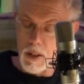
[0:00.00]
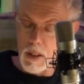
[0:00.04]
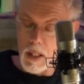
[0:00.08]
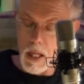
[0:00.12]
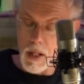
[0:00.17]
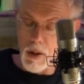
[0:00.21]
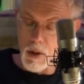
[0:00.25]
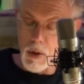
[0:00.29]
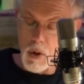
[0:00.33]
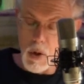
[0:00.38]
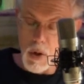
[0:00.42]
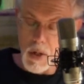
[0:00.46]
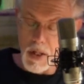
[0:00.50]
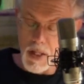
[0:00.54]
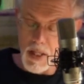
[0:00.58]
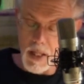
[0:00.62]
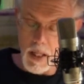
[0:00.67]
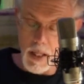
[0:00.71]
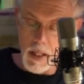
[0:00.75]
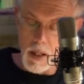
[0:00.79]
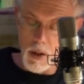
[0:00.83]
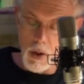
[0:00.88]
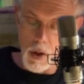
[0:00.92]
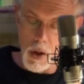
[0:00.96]
together
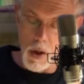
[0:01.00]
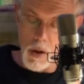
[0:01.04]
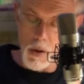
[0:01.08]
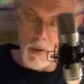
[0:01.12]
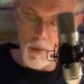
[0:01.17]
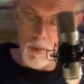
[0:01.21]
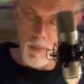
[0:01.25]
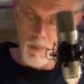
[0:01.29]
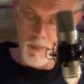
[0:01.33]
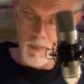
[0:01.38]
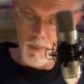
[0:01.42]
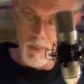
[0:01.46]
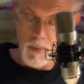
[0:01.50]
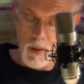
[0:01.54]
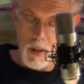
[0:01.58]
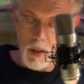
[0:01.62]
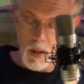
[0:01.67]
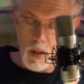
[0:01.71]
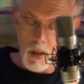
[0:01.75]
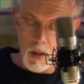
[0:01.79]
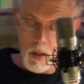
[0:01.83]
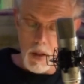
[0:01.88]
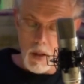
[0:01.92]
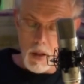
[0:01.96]
earnestly and low.
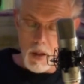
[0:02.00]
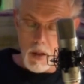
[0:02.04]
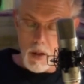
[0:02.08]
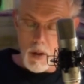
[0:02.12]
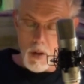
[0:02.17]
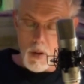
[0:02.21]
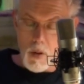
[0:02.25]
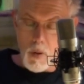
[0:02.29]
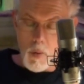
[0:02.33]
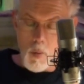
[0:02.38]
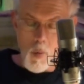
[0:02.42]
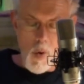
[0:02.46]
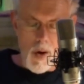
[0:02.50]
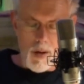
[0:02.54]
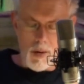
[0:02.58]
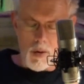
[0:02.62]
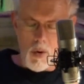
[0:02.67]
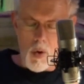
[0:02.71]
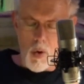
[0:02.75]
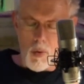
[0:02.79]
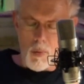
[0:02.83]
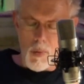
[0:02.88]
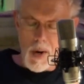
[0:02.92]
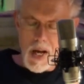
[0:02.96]
"What,
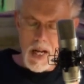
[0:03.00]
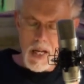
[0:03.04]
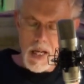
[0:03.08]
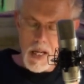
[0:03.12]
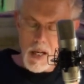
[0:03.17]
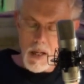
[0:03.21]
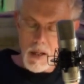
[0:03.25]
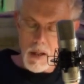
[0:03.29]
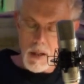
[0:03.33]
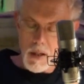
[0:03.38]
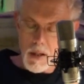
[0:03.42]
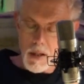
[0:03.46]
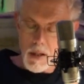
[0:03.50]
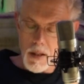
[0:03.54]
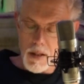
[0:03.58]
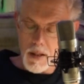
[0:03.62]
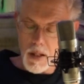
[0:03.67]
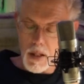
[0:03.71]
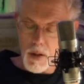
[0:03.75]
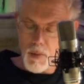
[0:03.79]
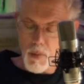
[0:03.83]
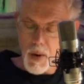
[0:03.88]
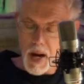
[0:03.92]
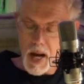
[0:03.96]
already?"
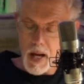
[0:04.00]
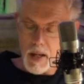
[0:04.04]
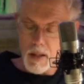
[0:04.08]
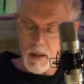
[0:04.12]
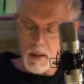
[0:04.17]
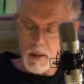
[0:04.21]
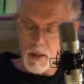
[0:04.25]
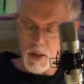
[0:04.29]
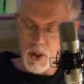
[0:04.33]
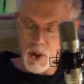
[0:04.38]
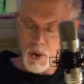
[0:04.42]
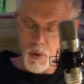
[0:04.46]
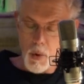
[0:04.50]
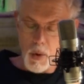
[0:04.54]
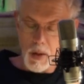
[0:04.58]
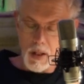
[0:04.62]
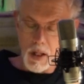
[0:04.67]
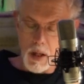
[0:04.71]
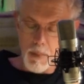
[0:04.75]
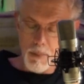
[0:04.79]
said the rat, strolling